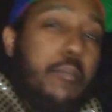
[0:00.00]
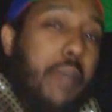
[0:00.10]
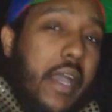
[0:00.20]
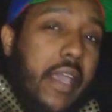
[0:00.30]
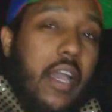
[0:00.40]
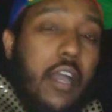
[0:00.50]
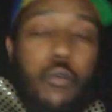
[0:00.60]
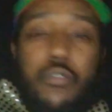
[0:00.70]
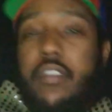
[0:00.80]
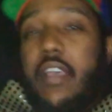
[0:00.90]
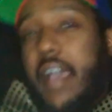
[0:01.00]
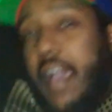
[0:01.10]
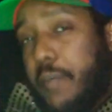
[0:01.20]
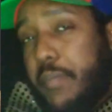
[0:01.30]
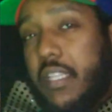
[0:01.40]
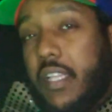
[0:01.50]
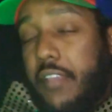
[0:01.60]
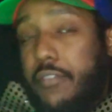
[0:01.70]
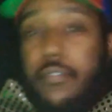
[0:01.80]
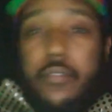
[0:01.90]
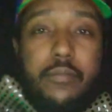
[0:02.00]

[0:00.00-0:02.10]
buy house, happy life.